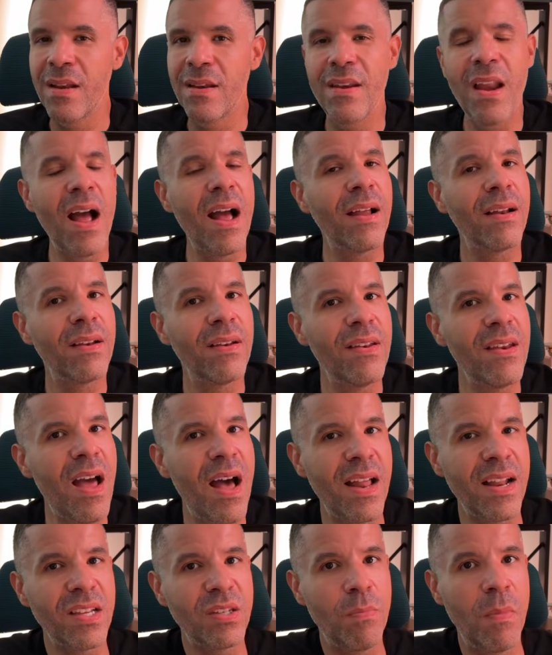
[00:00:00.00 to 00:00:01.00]
Not
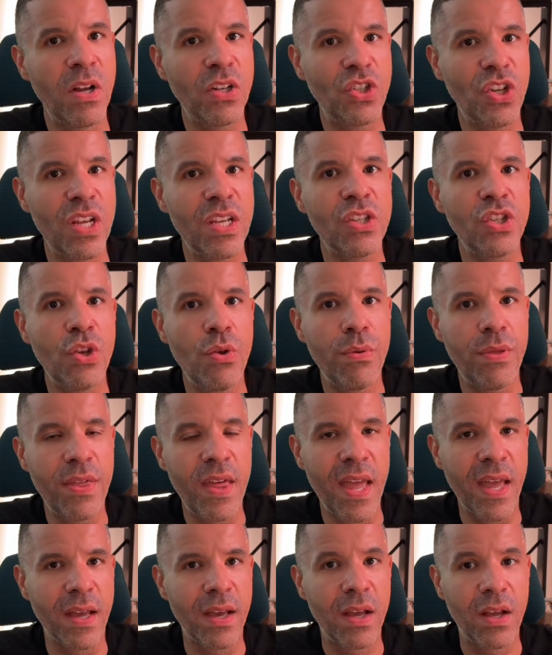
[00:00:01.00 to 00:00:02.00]
as much as you
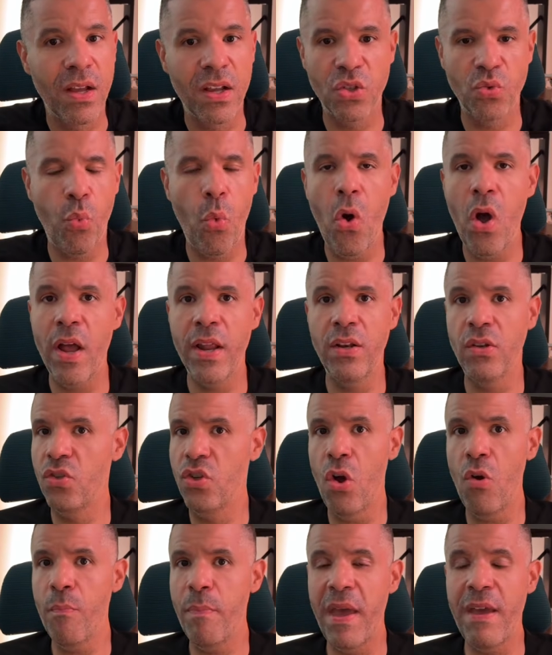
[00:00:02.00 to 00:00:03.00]
think, because one,
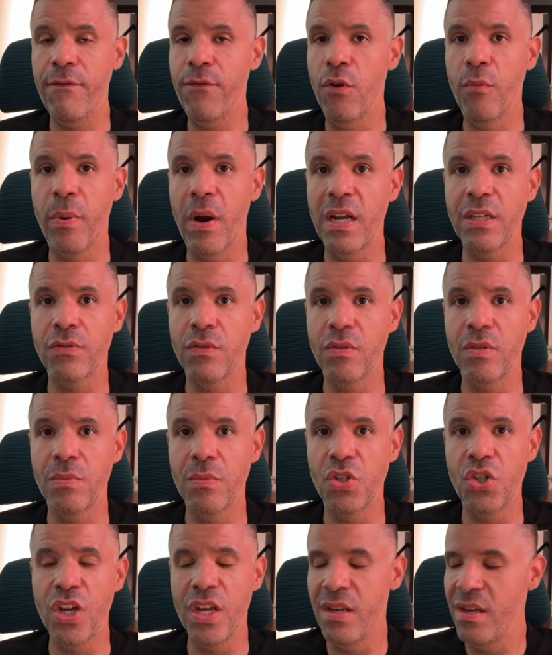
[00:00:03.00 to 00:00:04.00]
don't pay full price for this
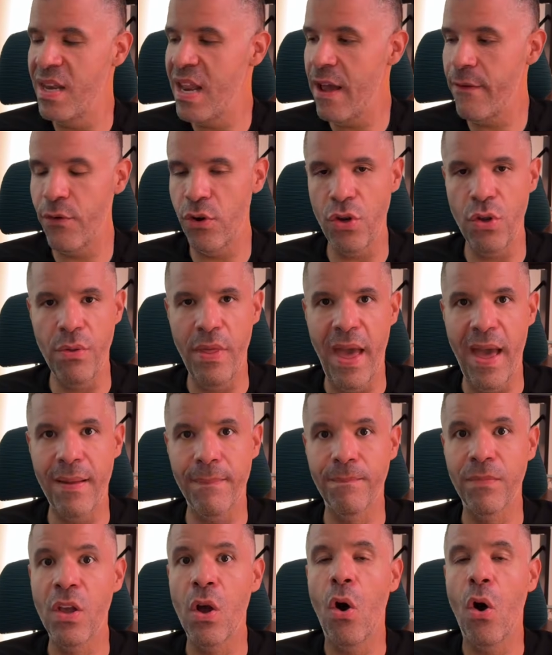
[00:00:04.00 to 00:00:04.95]
machine. Never do that.